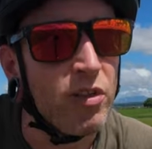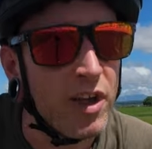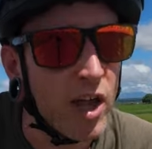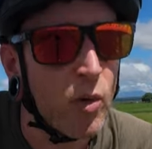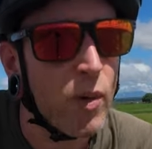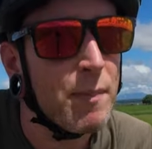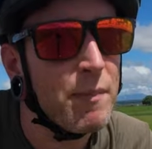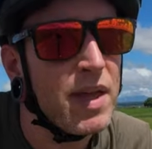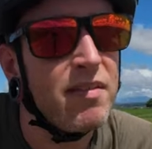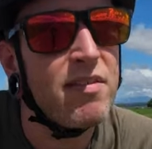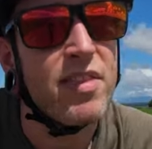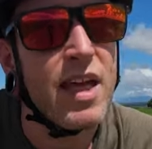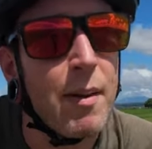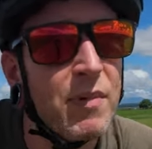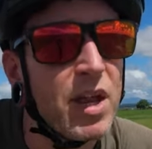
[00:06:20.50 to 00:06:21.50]
the equipment
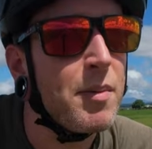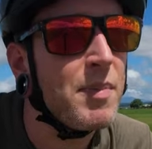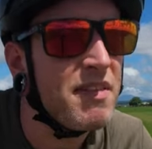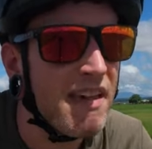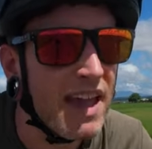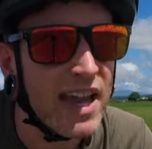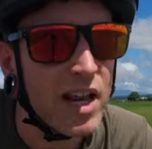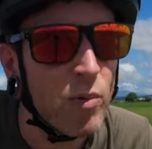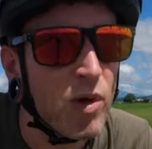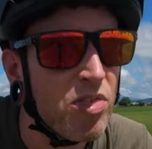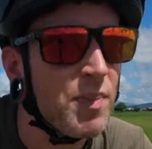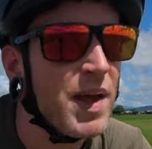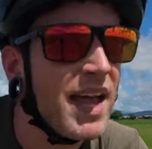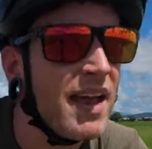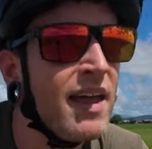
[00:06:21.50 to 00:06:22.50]
that I'm gonna be taking
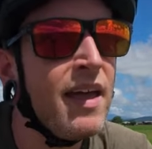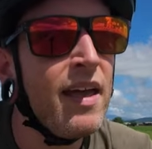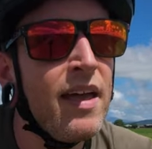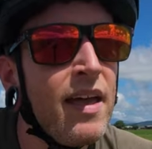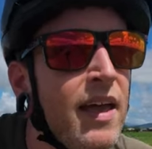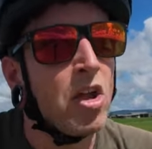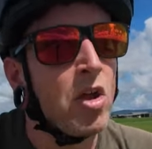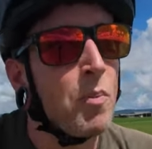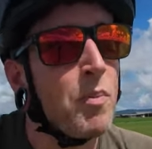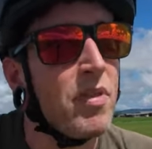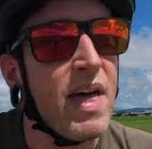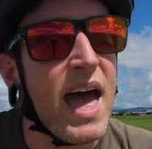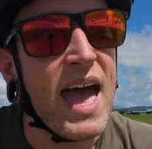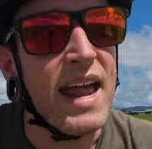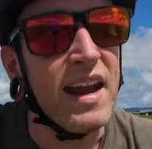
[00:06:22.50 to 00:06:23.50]
with me. But
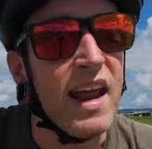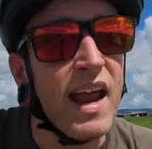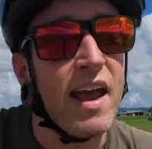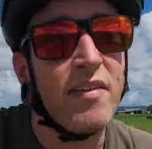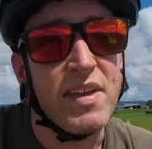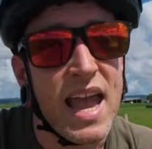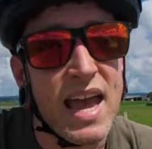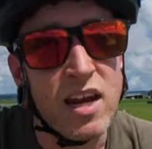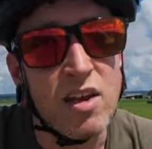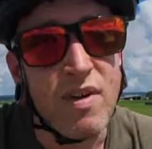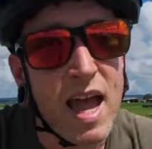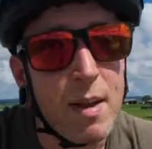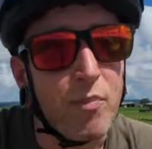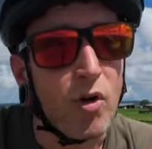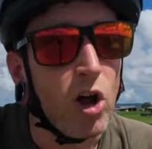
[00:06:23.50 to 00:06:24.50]
then at the end of
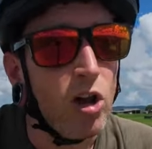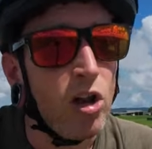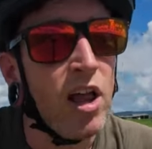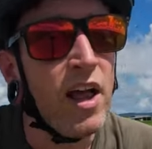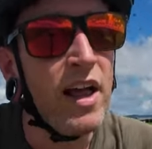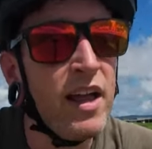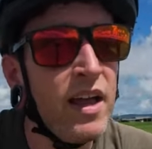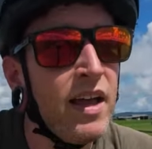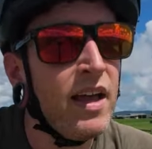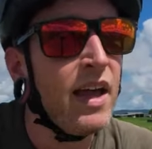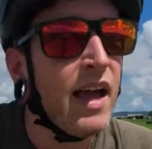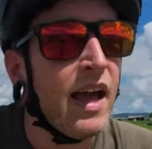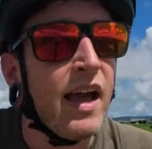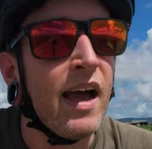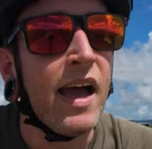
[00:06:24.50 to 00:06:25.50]
April,
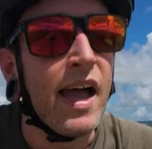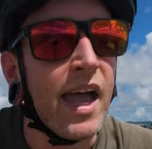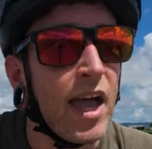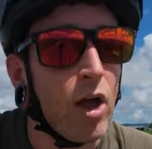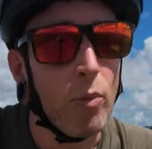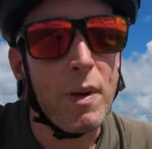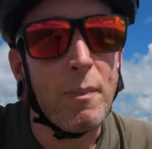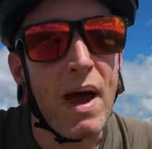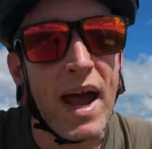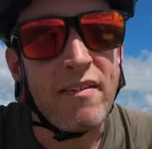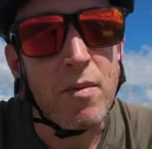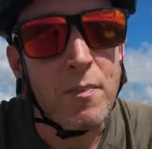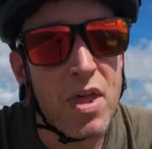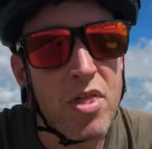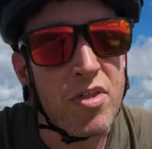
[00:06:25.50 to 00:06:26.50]
it'll be back
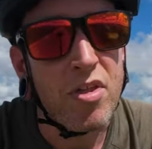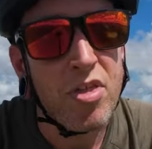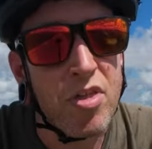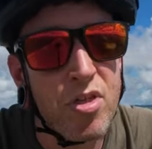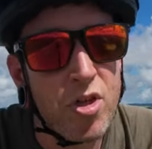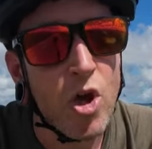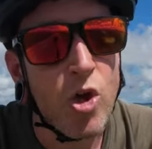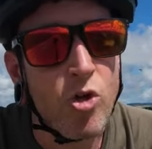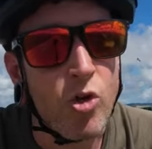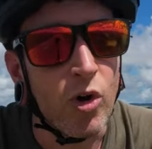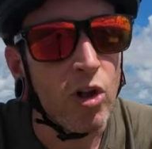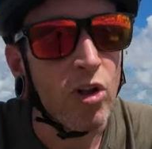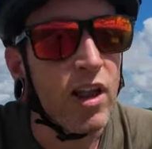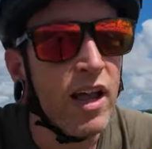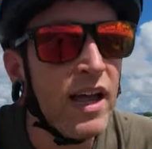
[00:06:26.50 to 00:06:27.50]
to business as
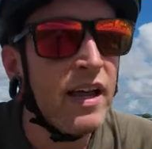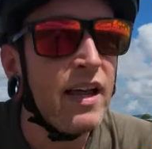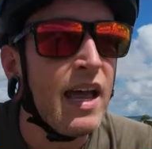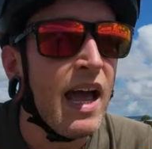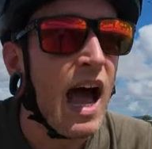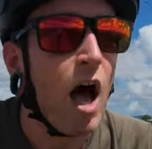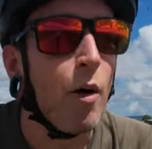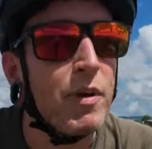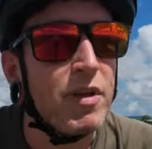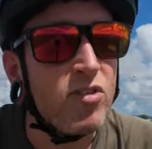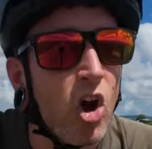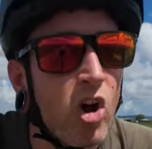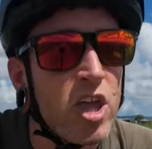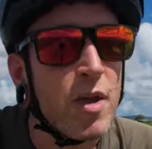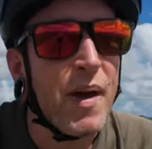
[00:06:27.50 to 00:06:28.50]
usual. I'll be
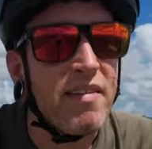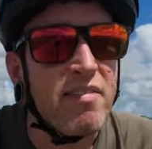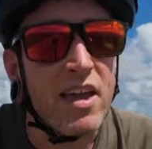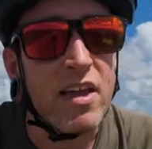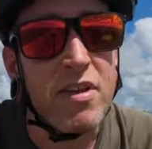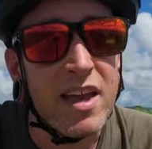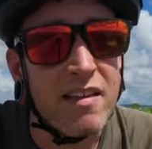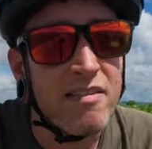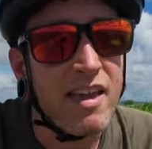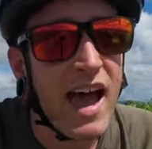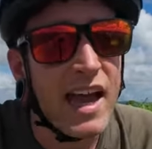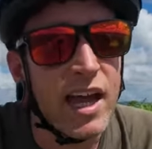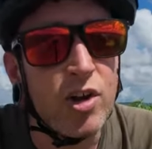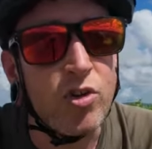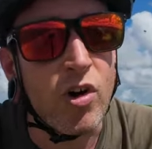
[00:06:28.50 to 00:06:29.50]
documenting the
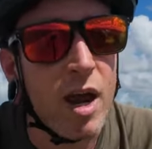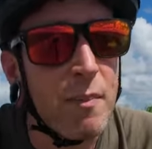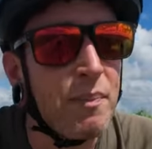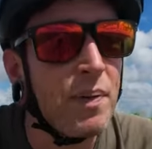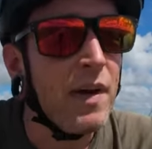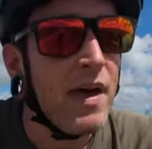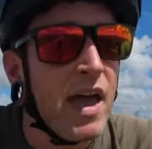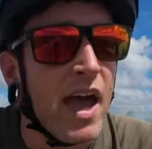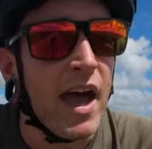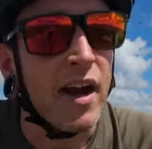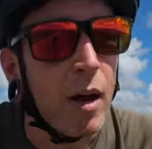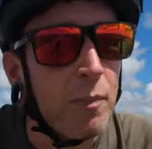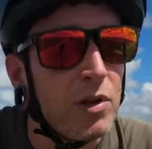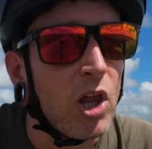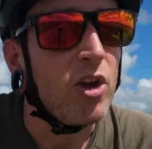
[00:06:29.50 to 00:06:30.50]
entire trip
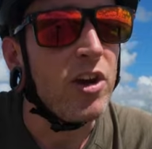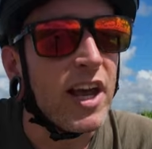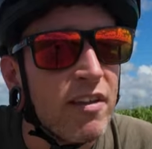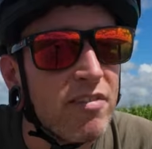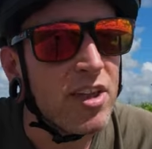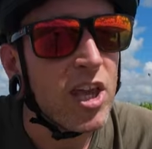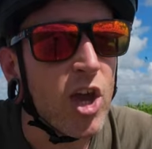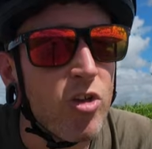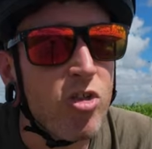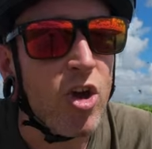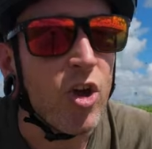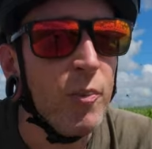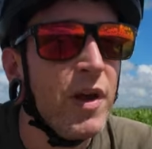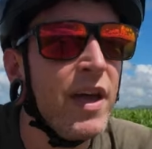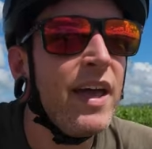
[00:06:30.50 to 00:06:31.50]
and uploading it to YouTube.